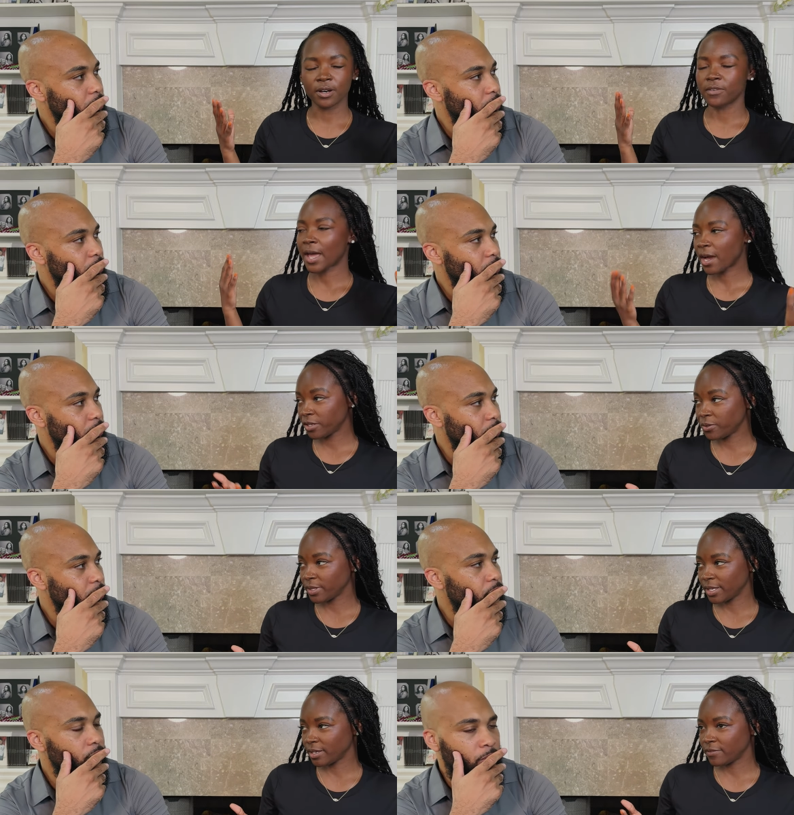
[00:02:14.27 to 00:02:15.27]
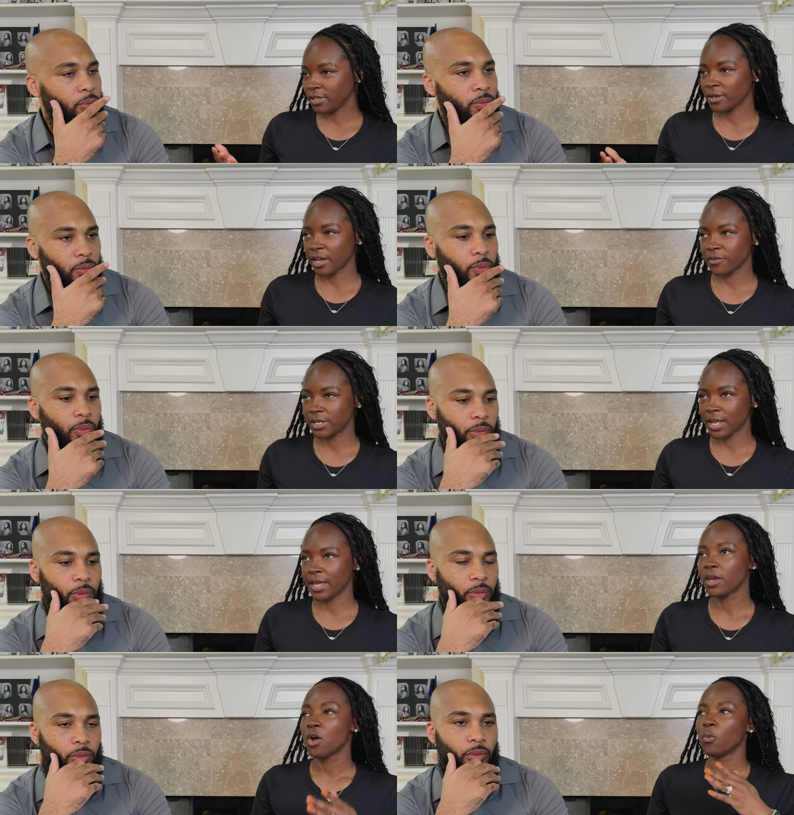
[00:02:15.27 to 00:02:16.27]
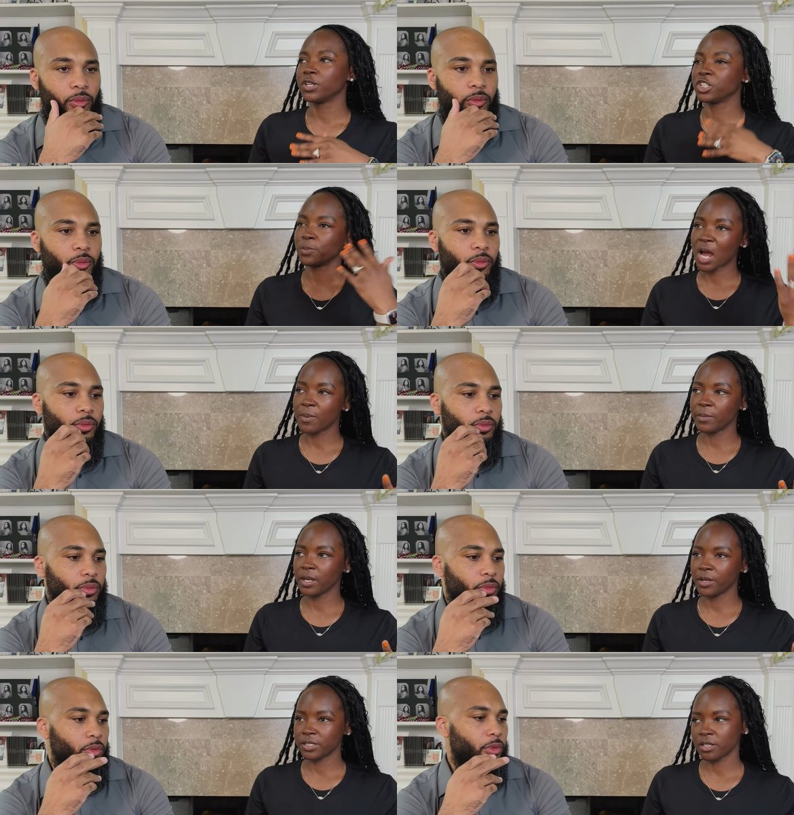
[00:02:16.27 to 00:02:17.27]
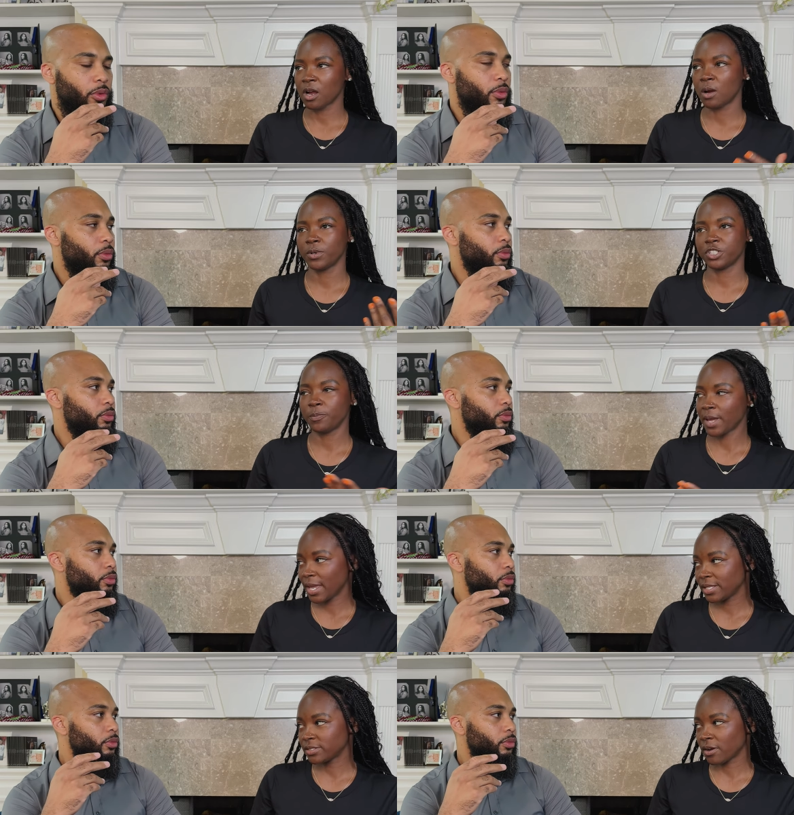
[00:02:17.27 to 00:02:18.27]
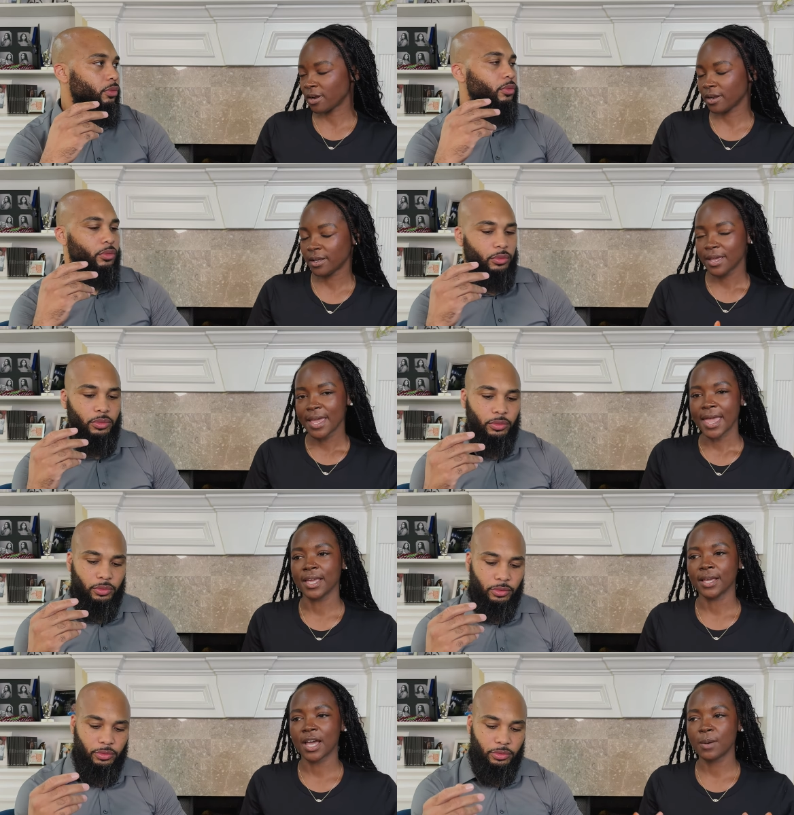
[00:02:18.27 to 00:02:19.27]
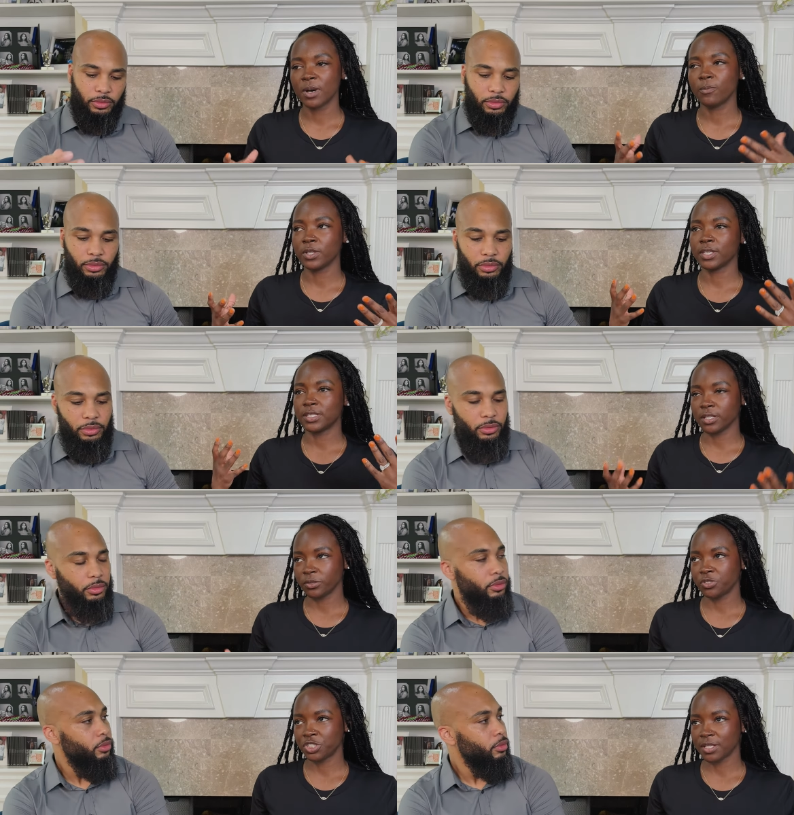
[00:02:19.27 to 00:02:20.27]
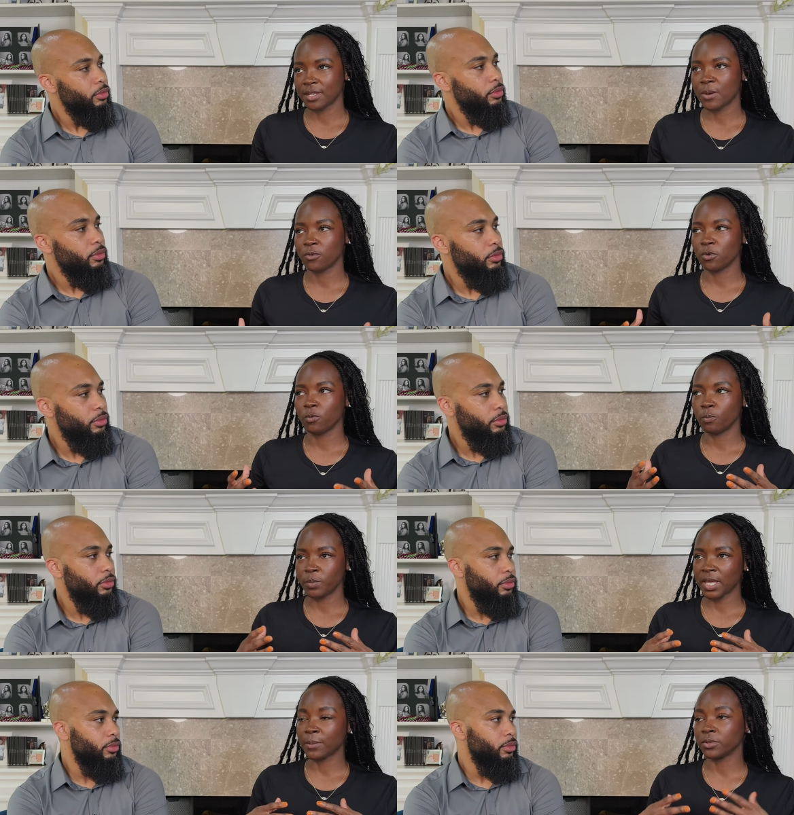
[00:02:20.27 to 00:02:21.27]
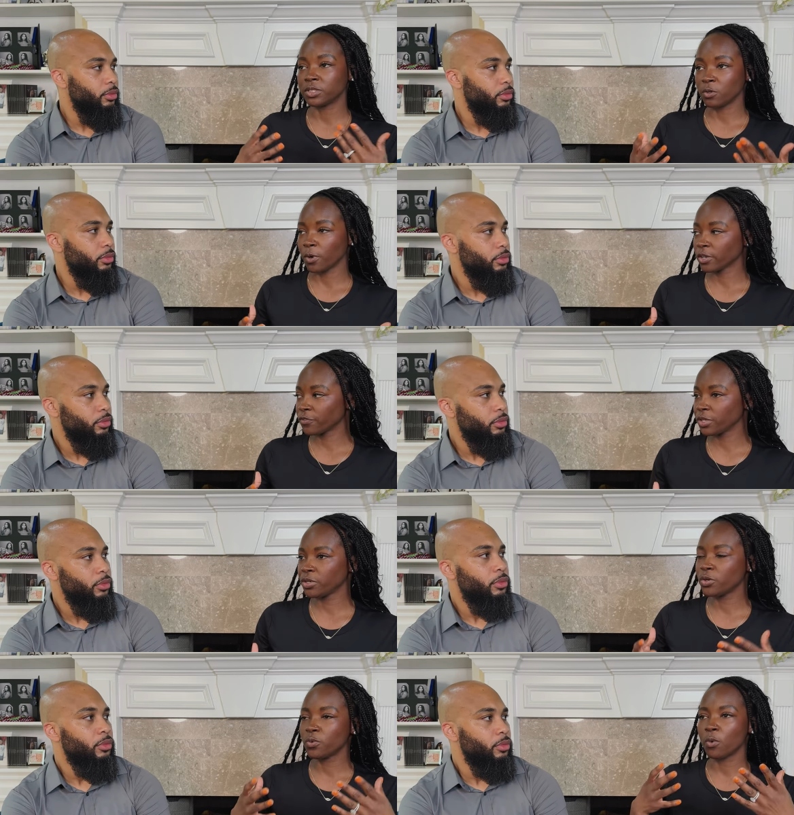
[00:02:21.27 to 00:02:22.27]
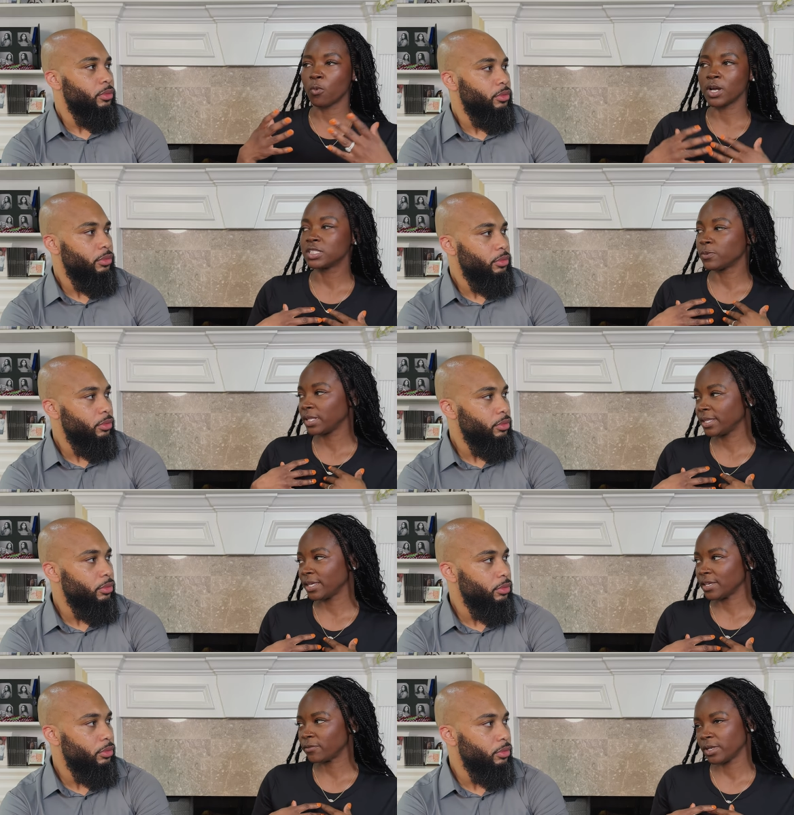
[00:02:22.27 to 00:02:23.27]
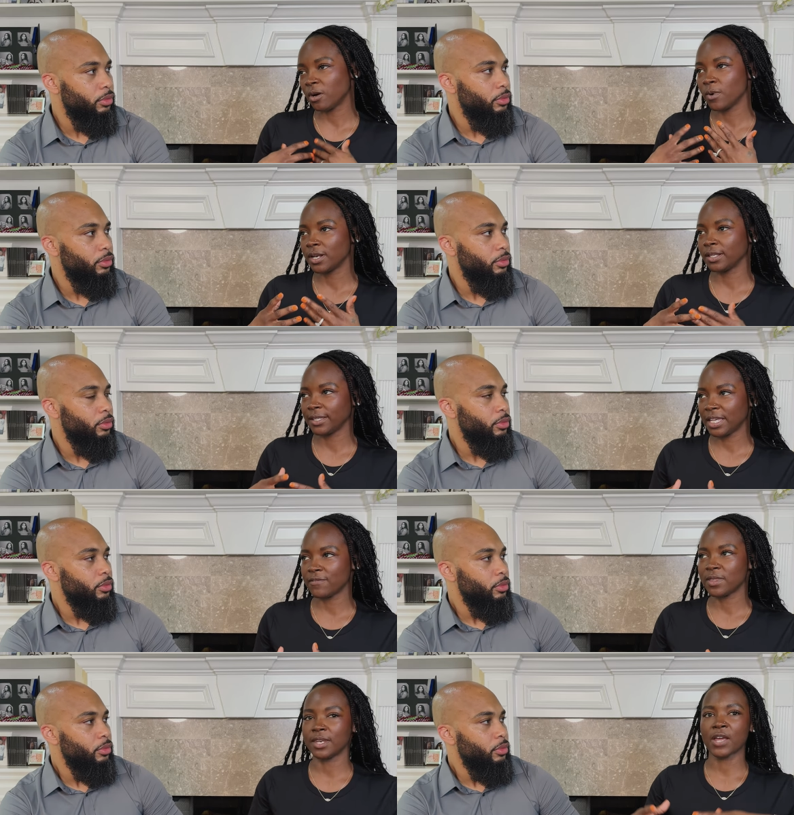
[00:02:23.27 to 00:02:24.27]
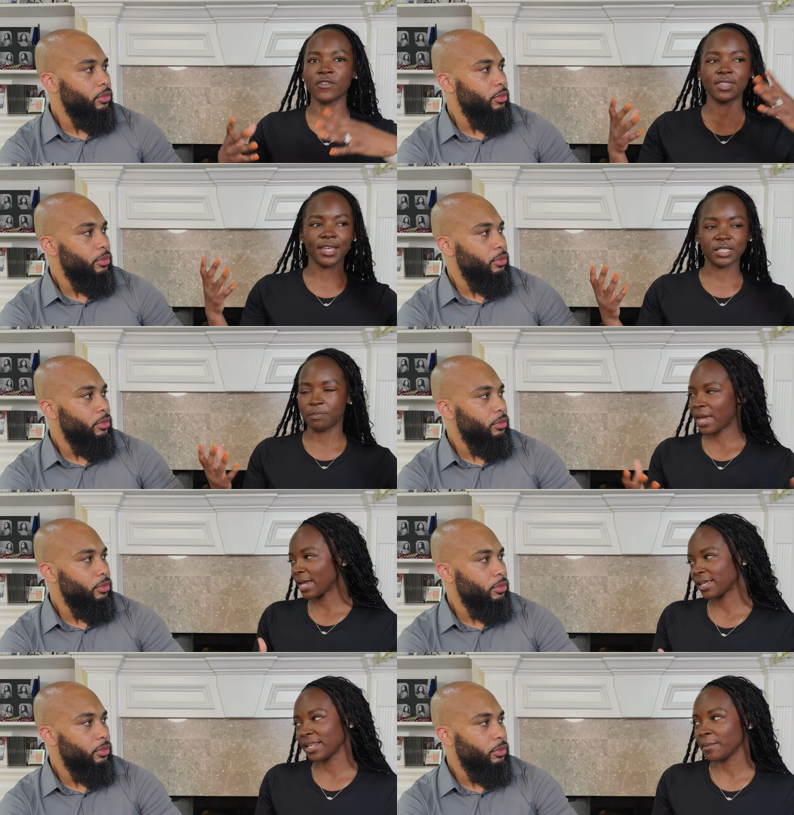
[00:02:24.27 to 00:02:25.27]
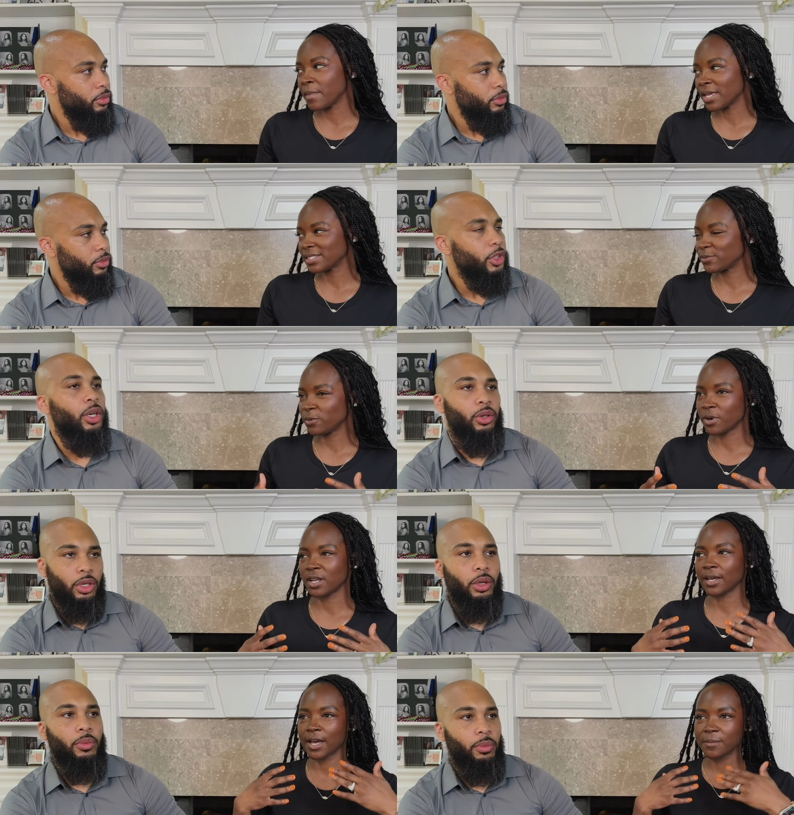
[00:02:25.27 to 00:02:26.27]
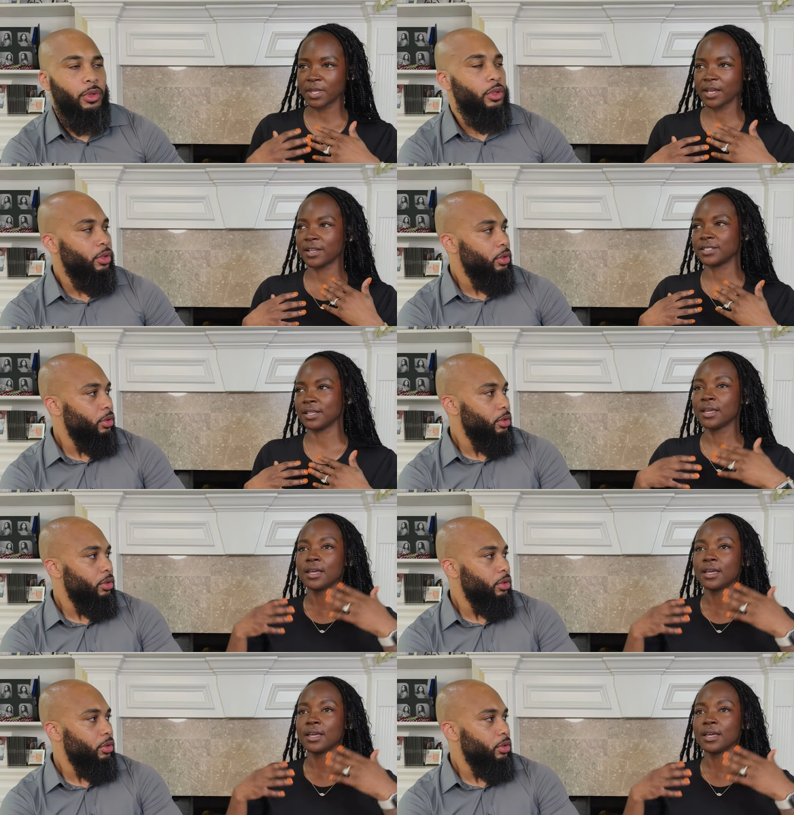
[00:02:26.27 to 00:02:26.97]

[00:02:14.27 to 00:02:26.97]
Speaker 1: of how you live mm -hmm. in your mm-hmm. everyday, what your problem areas are, what your pains are and come up with a solution that will be able to work for you once we leave. We don't want to leave and then everything's back in a mess. We okay. want to come there and